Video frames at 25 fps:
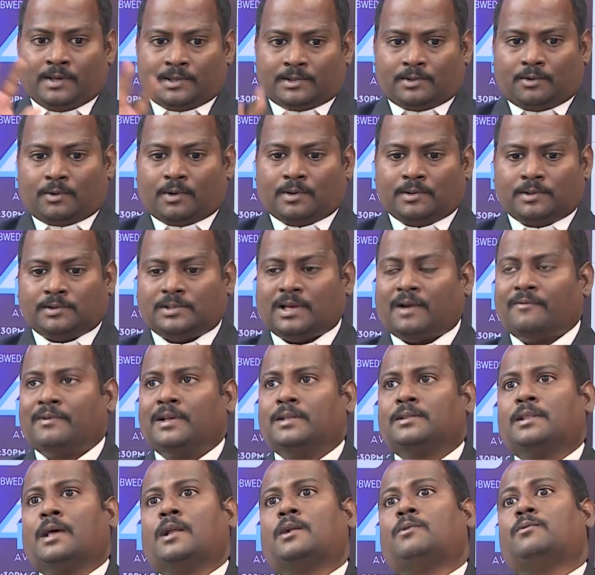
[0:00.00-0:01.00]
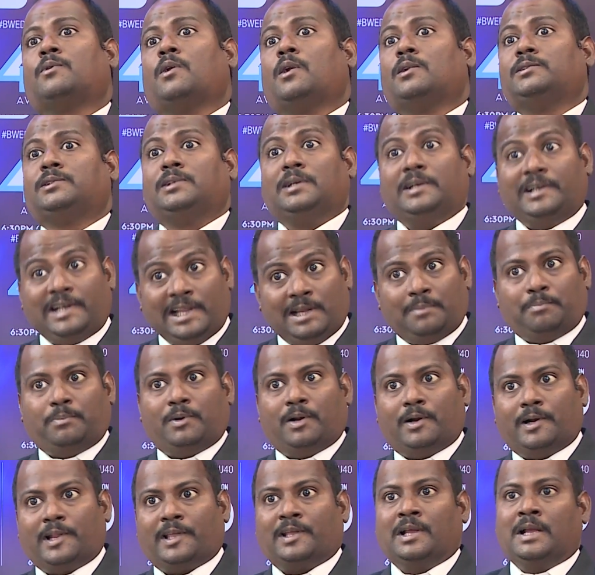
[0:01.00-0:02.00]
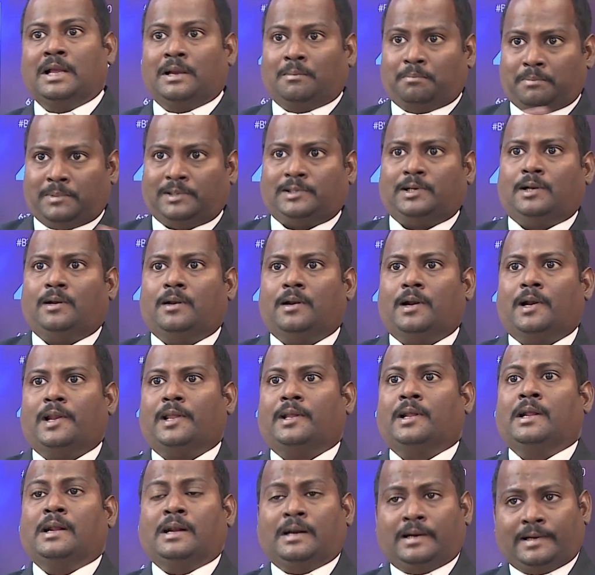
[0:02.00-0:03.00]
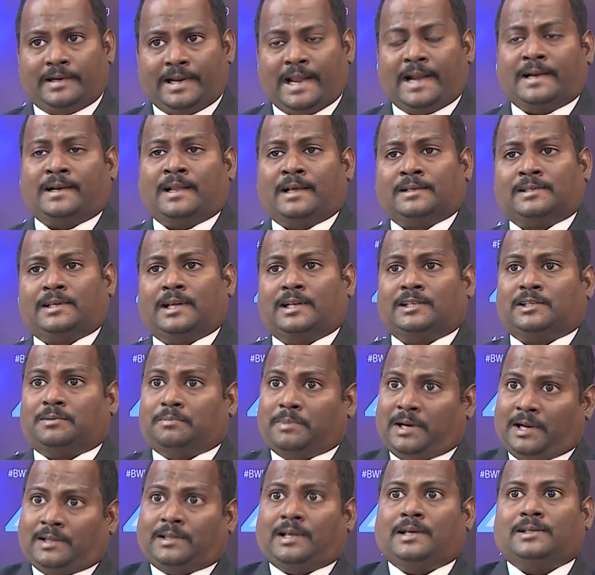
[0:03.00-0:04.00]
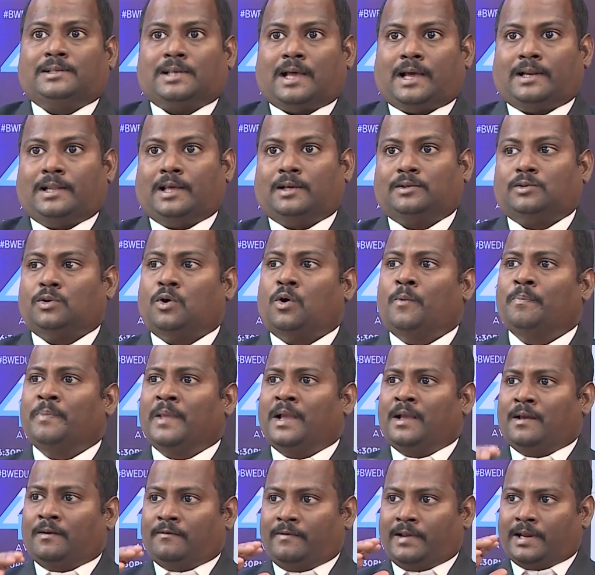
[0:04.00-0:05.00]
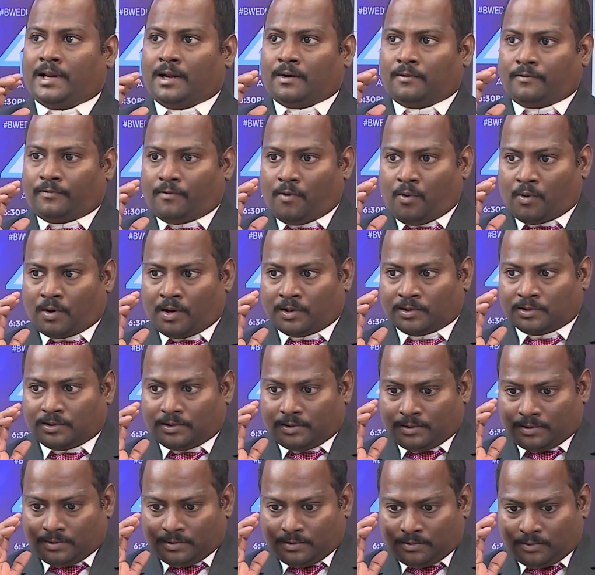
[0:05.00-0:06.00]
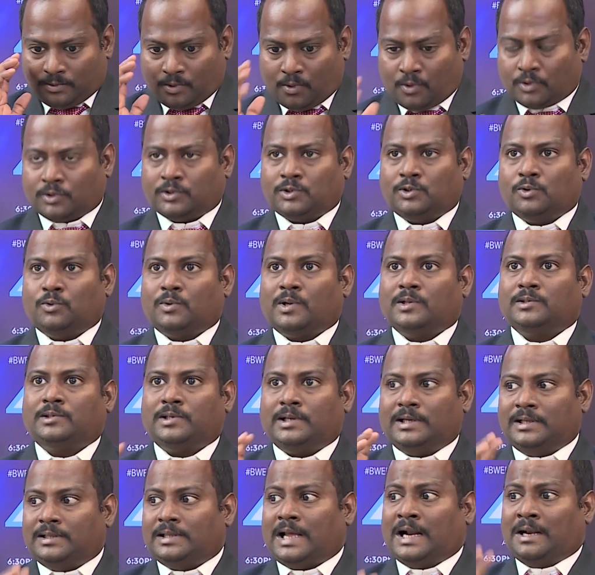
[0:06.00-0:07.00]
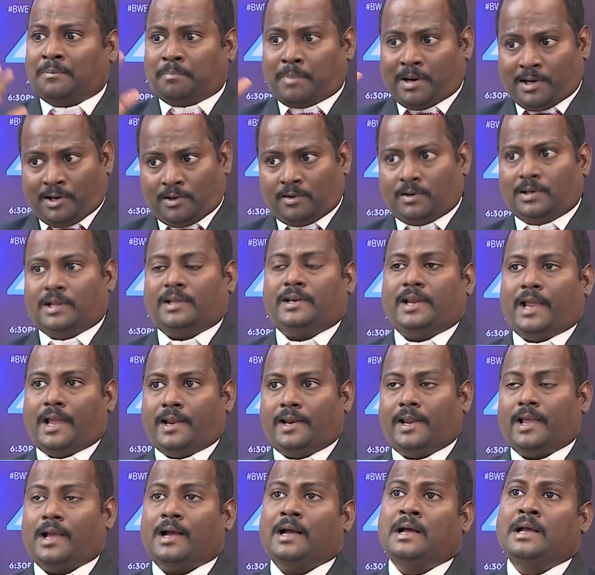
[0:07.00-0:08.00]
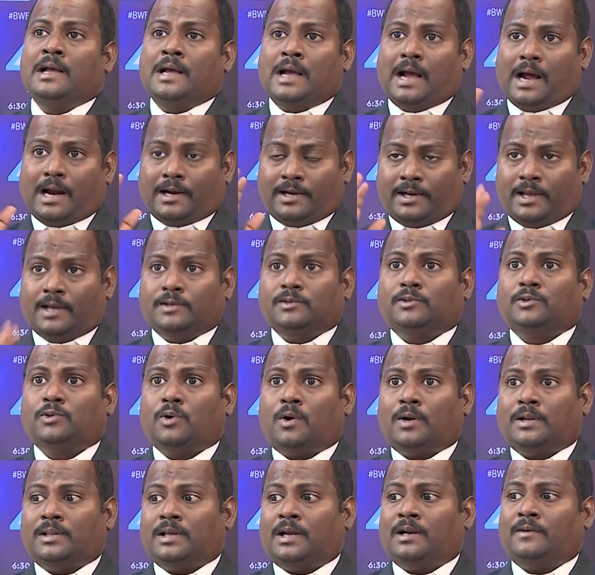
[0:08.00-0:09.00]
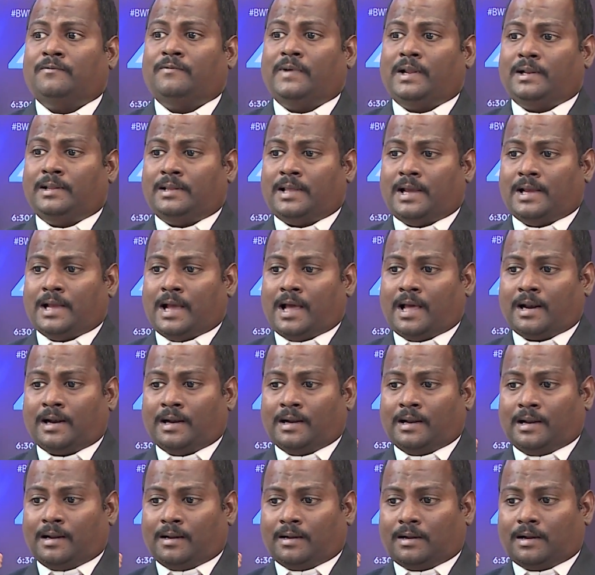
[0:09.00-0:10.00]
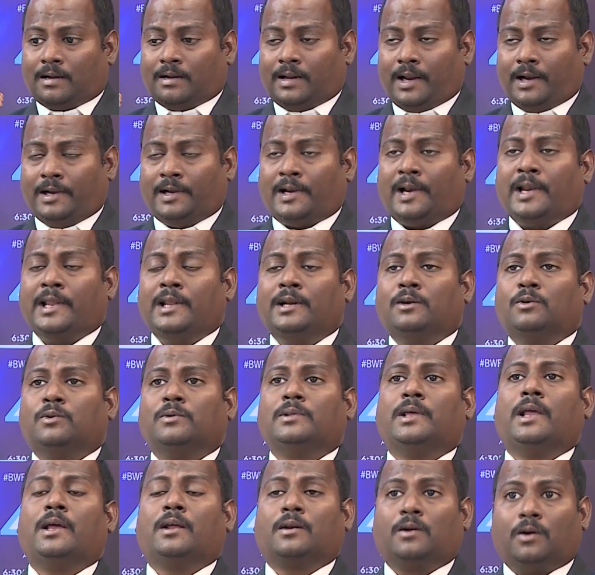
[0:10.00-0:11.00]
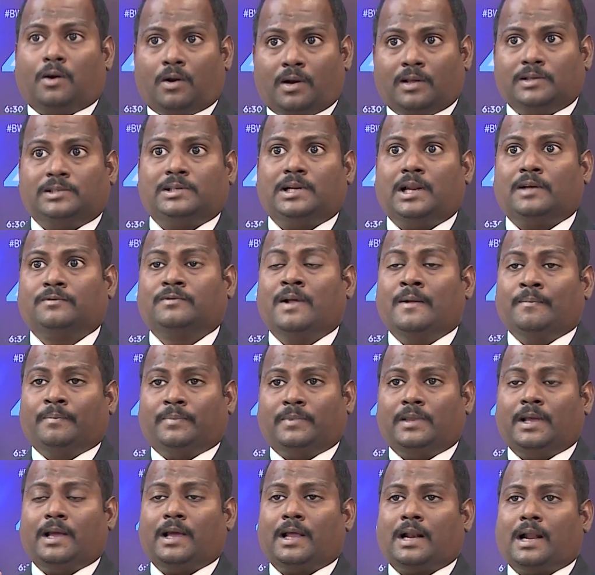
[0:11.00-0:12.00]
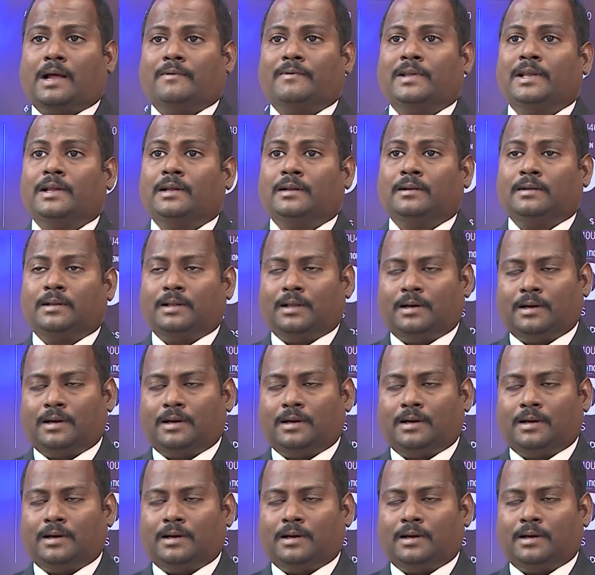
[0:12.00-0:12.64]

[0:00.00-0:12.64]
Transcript: This student is having a thorough knowledge in deep learning, machine learning, data science, many things are there. So we can focus those students in that particular area and ensure that when they are entering into their college life, they are having,